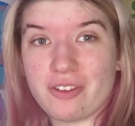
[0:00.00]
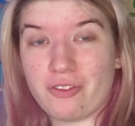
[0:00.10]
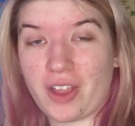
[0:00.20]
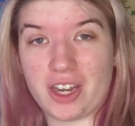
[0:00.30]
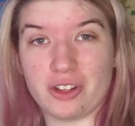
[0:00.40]
the
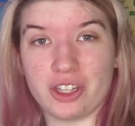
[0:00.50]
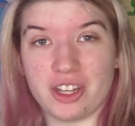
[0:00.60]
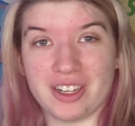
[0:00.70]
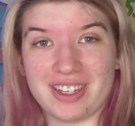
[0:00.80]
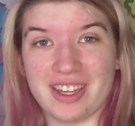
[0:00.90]
final
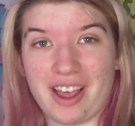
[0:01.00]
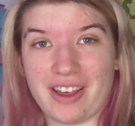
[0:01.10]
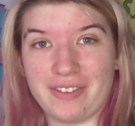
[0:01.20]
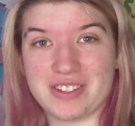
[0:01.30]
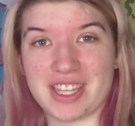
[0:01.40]
look
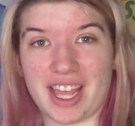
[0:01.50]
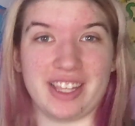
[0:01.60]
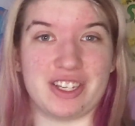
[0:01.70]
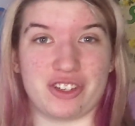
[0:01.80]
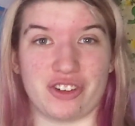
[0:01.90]
of
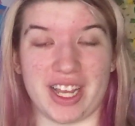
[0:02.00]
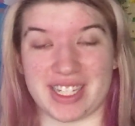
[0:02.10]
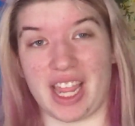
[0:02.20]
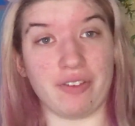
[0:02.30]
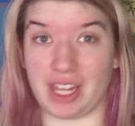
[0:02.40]
Sally's
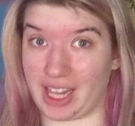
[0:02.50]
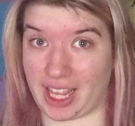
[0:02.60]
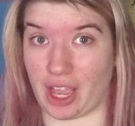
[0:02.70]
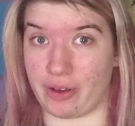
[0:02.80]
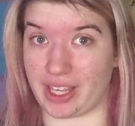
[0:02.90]
dress. I really
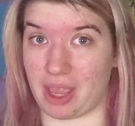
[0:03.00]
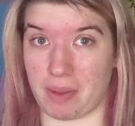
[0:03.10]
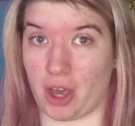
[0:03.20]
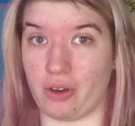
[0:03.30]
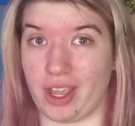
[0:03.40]
like how it came
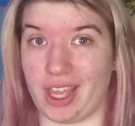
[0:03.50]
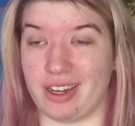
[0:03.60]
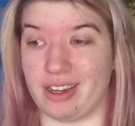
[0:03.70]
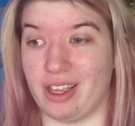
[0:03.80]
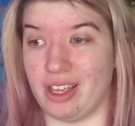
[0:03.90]
out,
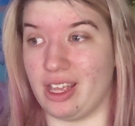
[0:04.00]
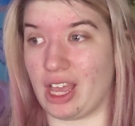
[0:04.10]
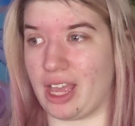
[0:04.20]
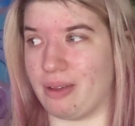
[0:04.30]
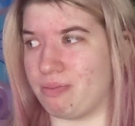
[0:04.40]
and
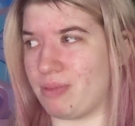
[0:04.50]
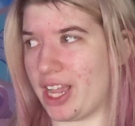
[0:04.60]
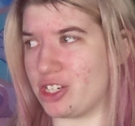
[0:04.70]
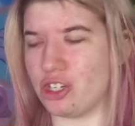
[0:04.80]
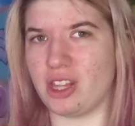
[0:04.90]
I
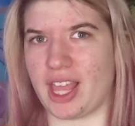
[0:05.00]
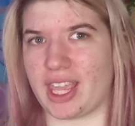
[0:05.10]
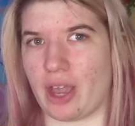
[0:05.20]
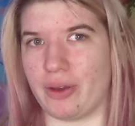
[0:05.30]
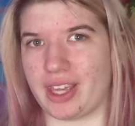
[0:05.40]
should like
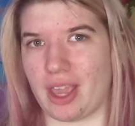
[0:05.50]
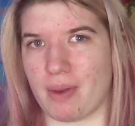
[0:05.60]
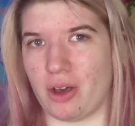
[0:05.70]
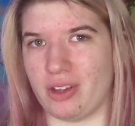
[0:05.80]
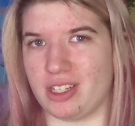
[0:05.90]
how it came
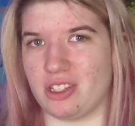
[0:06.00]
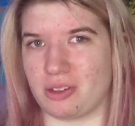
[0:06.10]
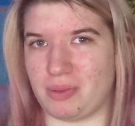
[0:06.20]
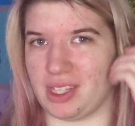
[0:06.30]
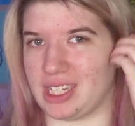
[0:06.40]
out. It
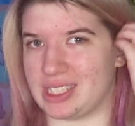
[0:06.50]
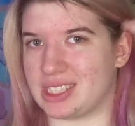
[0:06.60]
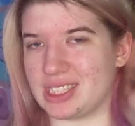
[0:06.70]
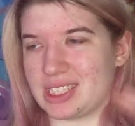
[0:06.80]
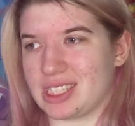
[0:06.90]
took me like
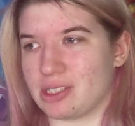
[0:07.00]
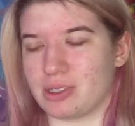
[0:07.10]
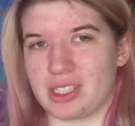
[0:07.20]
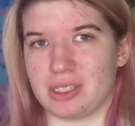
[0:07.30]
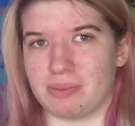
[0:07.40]
6
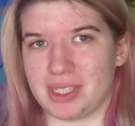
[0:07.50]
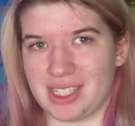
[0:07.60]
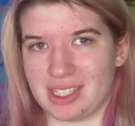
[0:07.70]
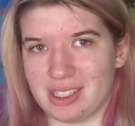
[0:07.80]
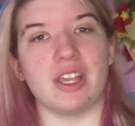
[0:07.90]
hours to
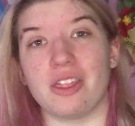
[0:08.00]
paint.